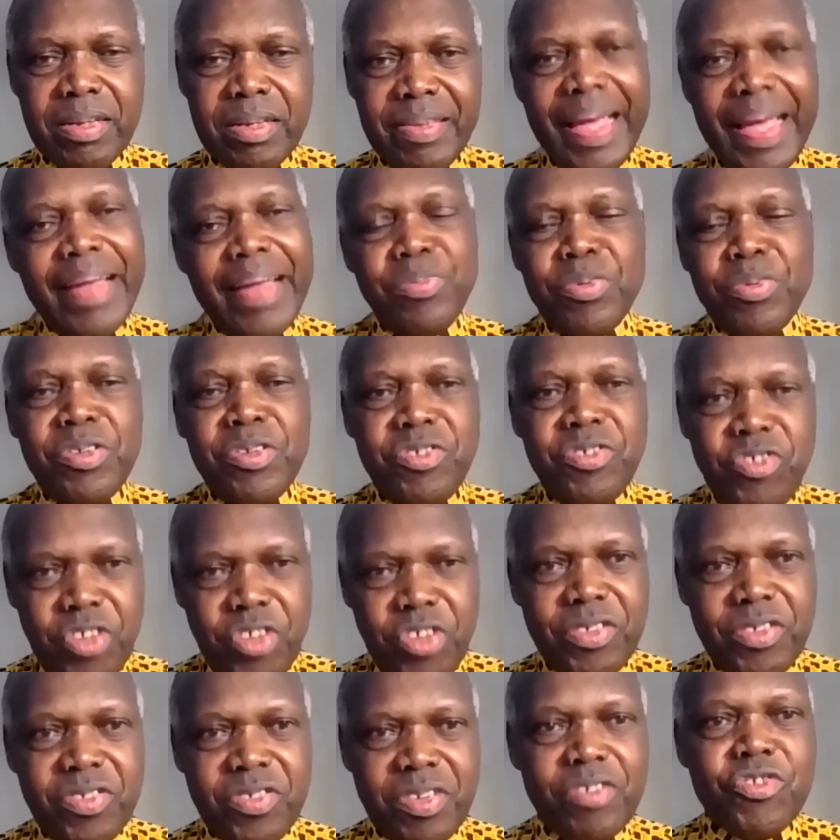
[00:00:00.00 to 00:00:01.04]
That was
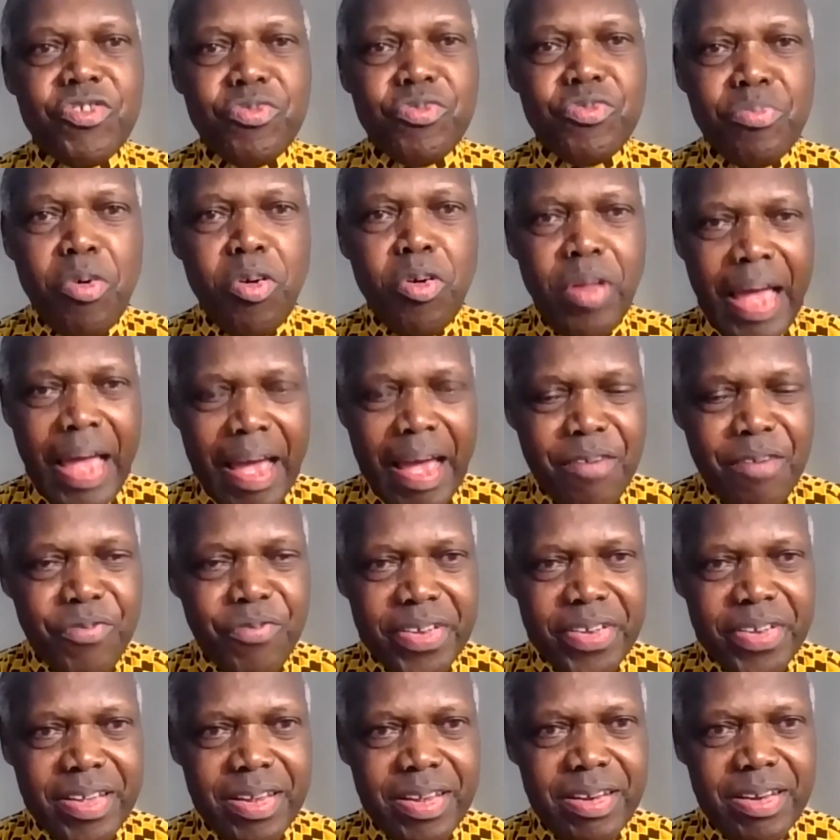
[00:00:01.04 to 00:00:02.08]
just a small
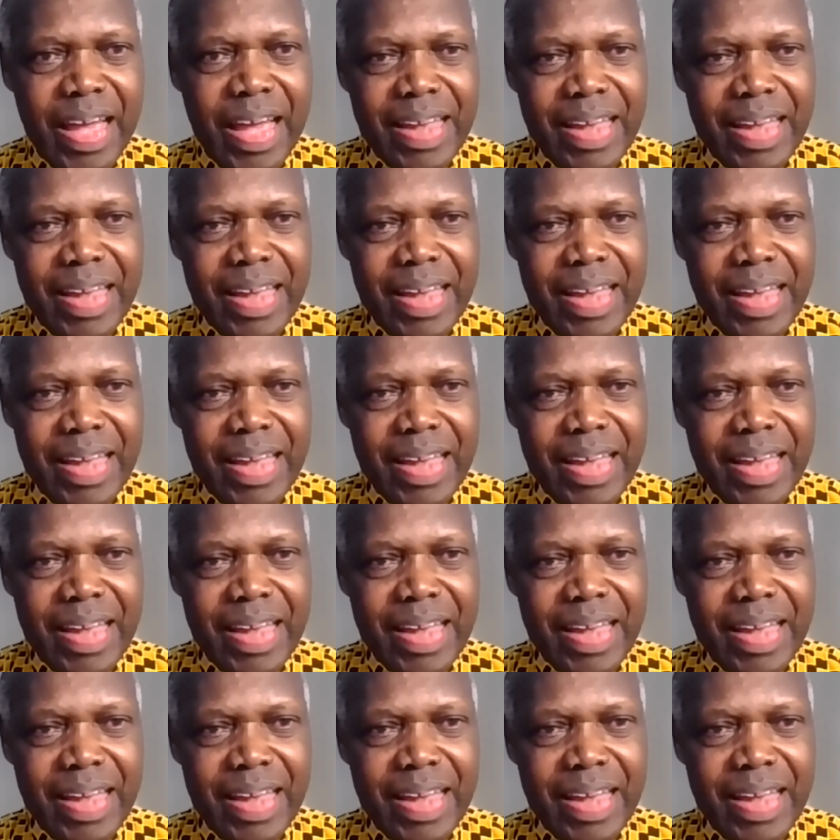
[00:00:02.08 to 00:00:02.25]
African